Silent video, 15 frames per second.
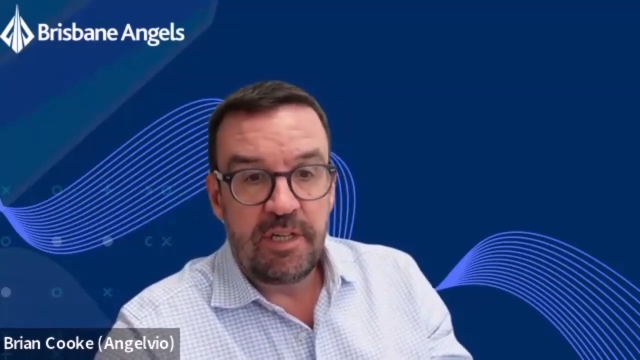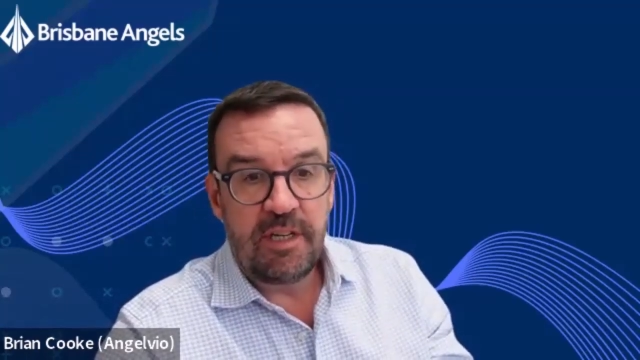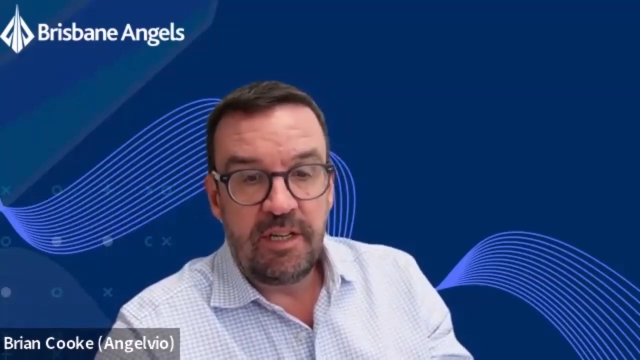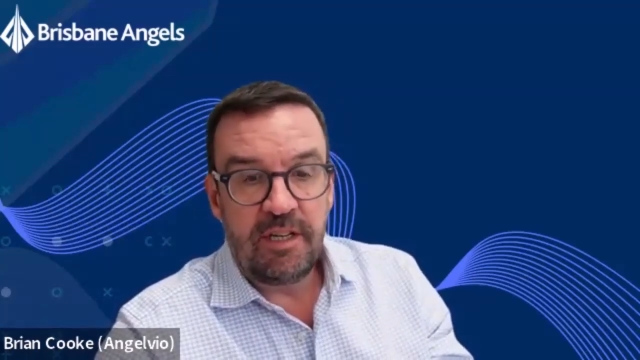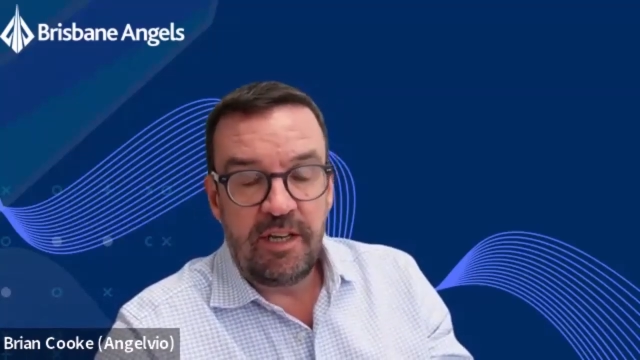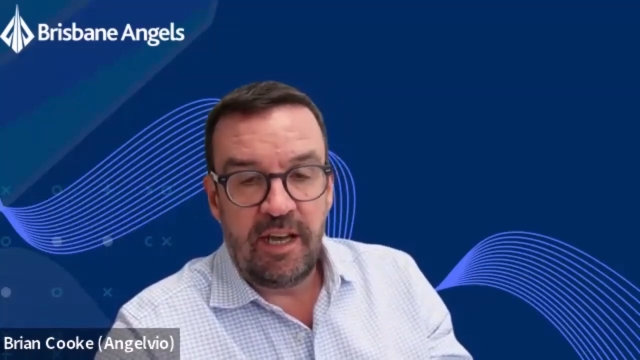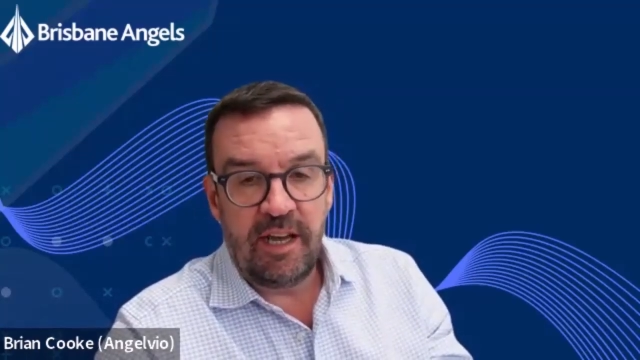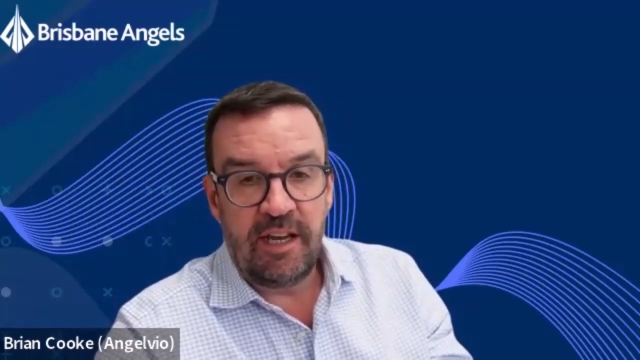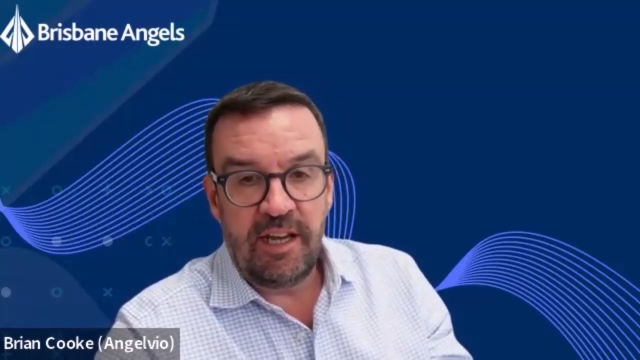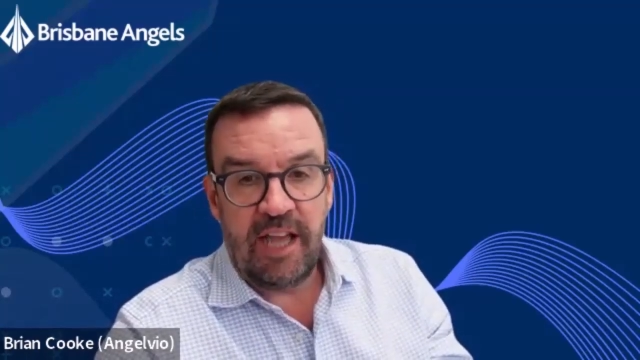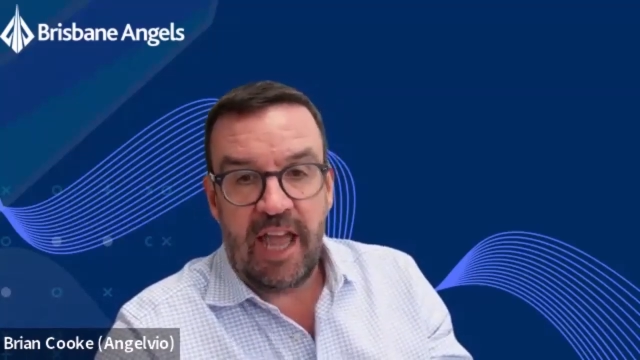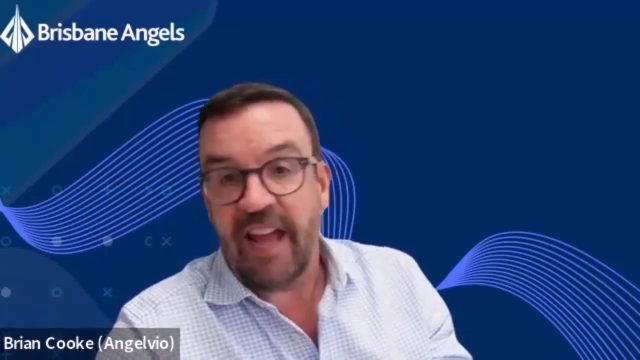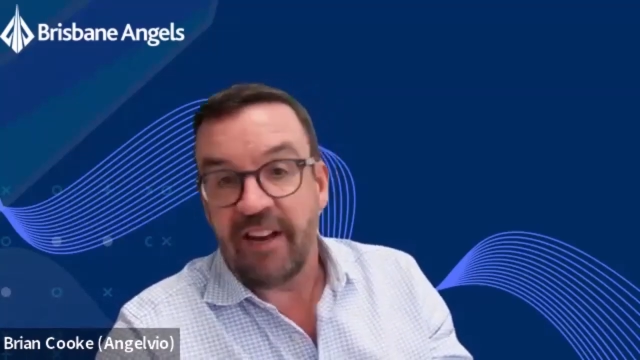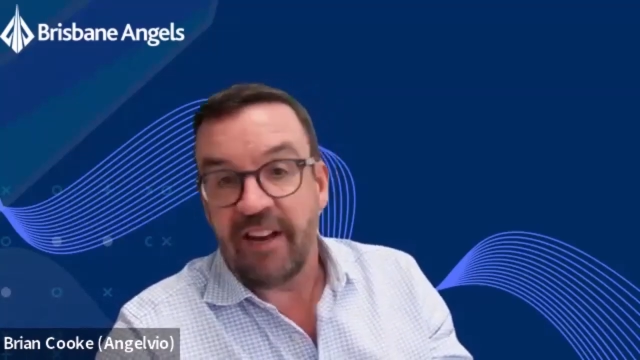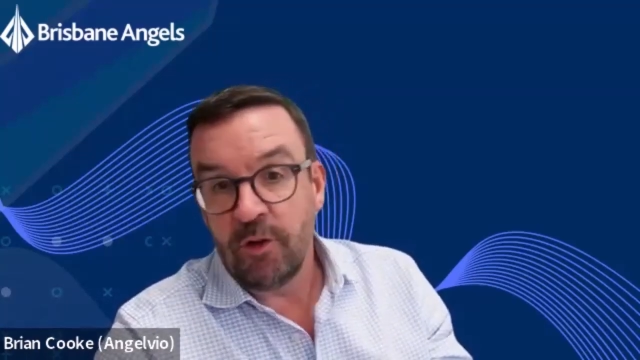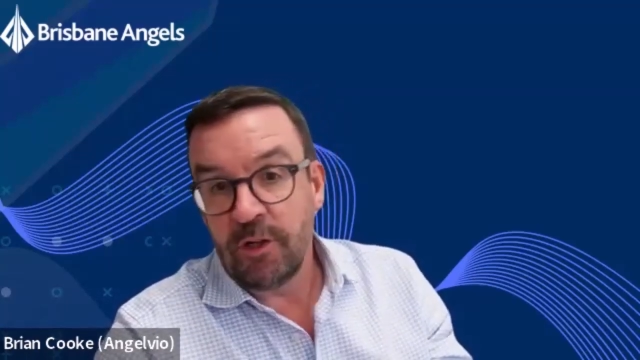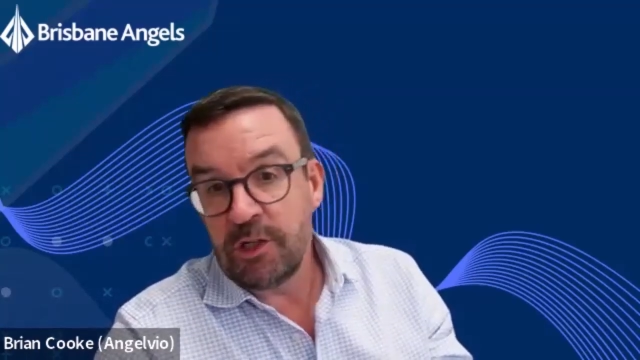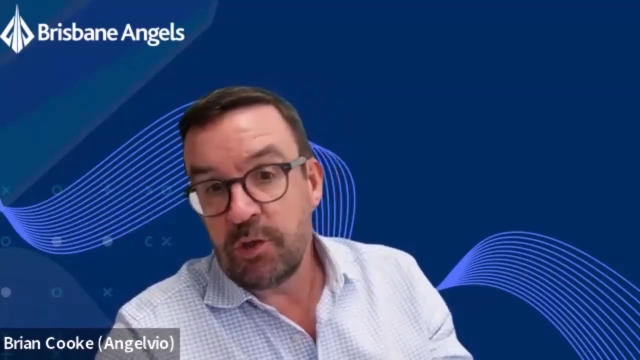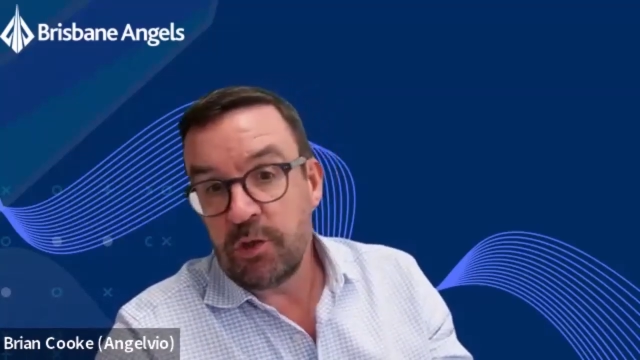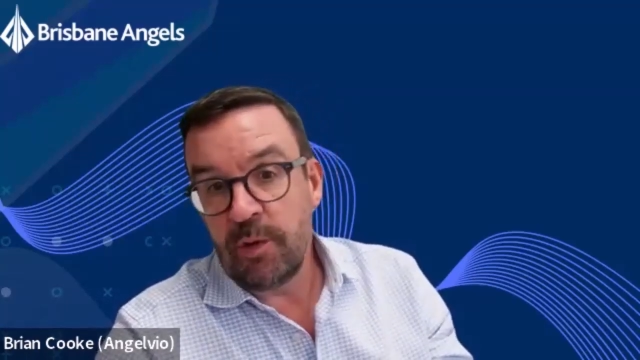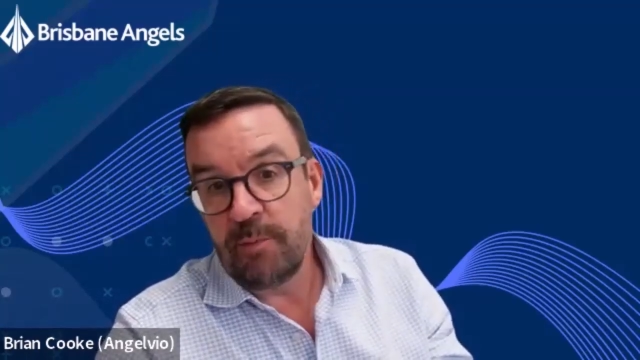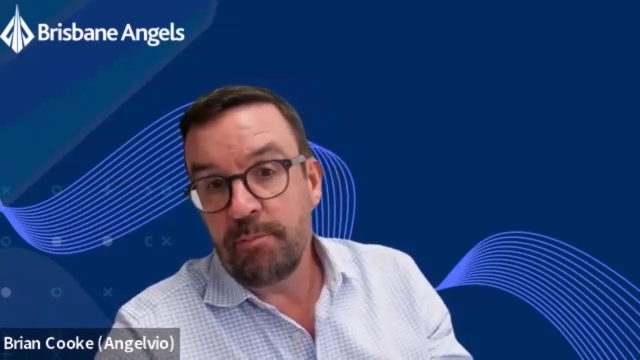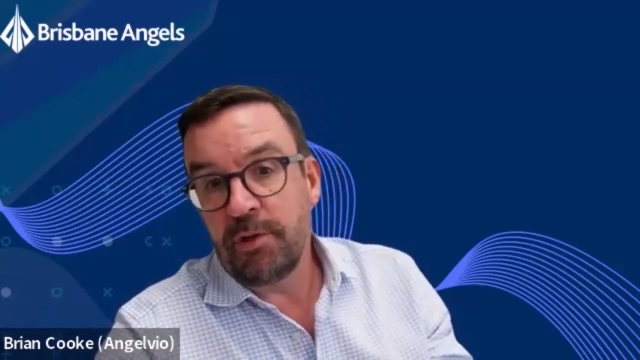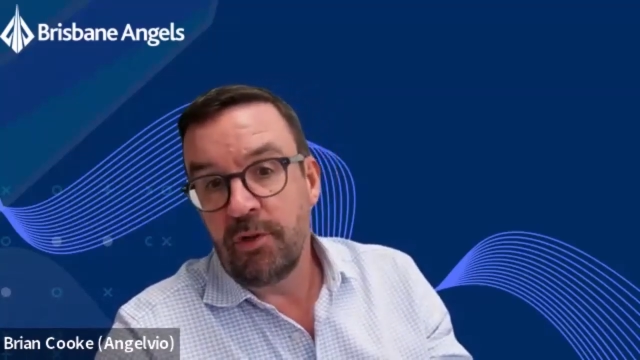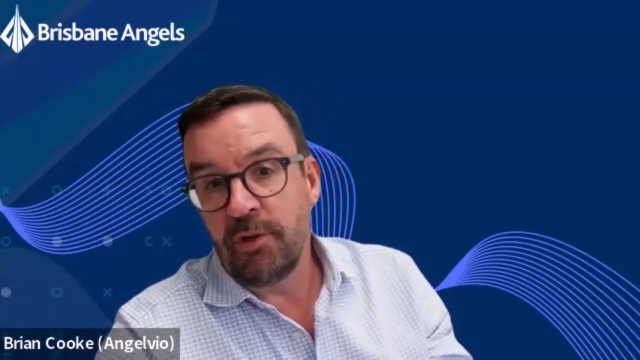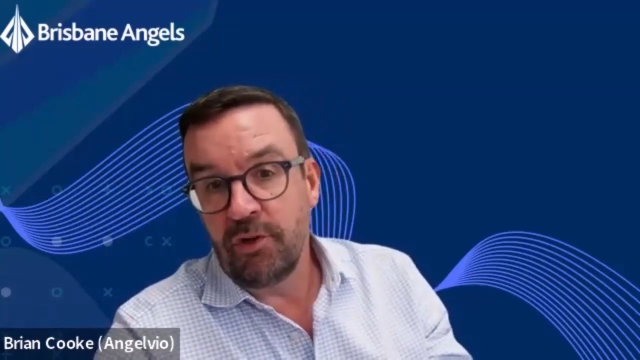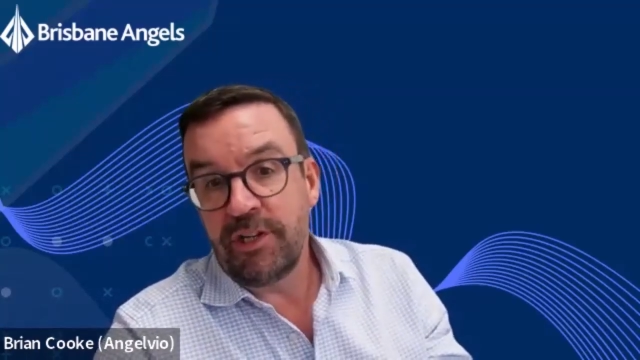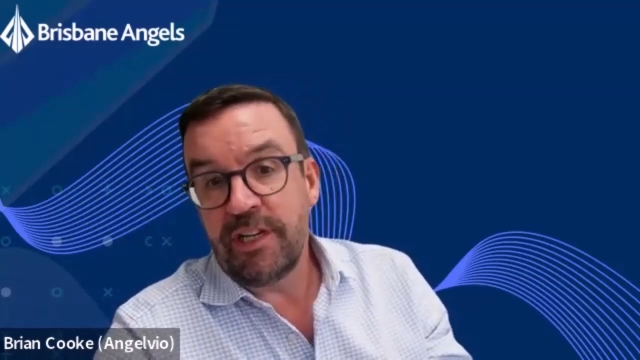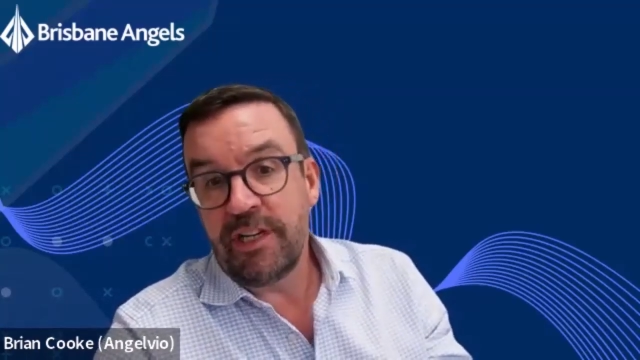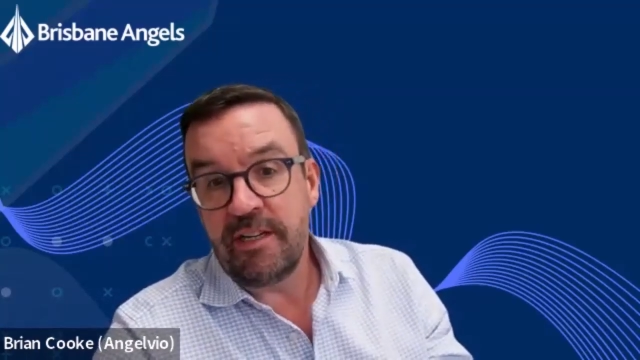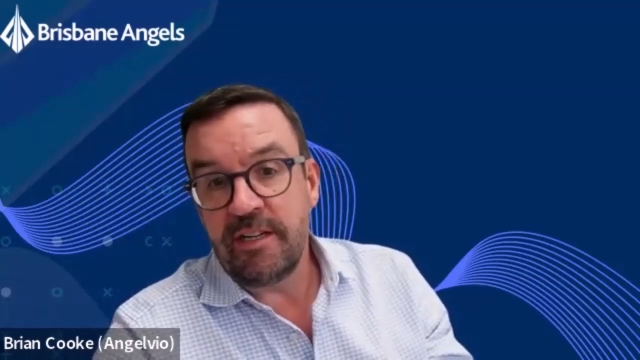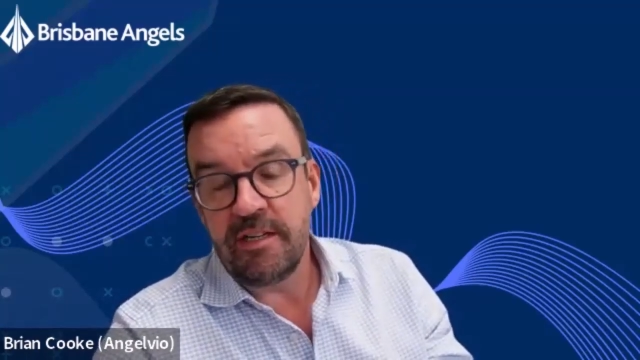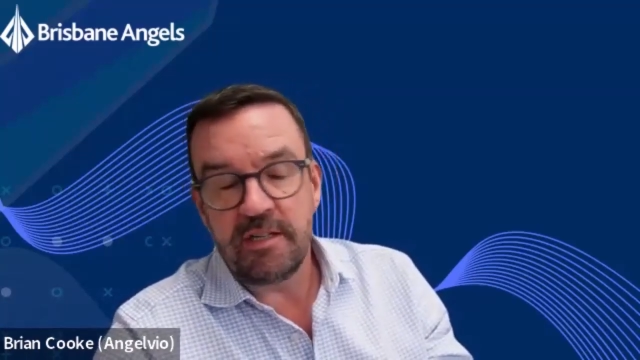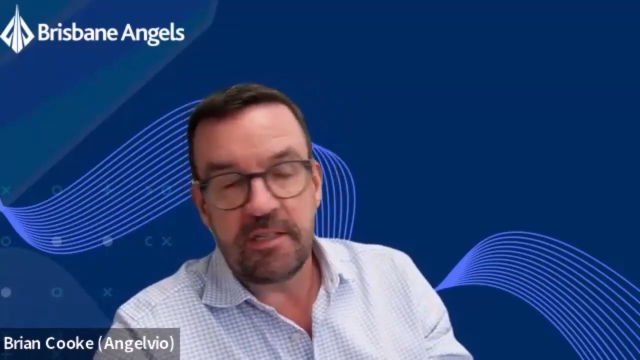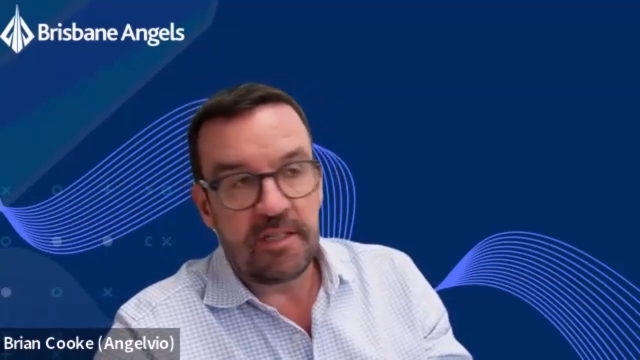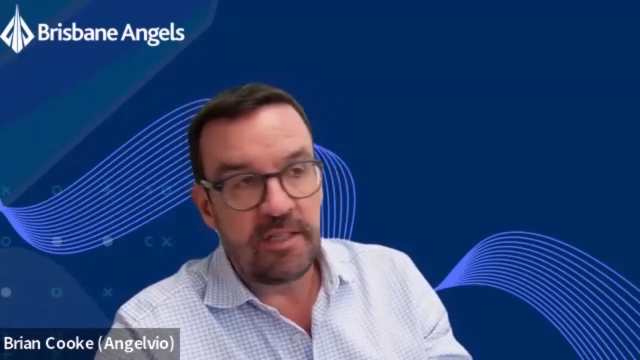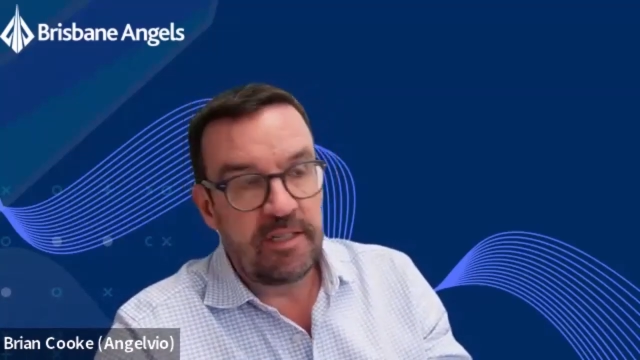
and also employees.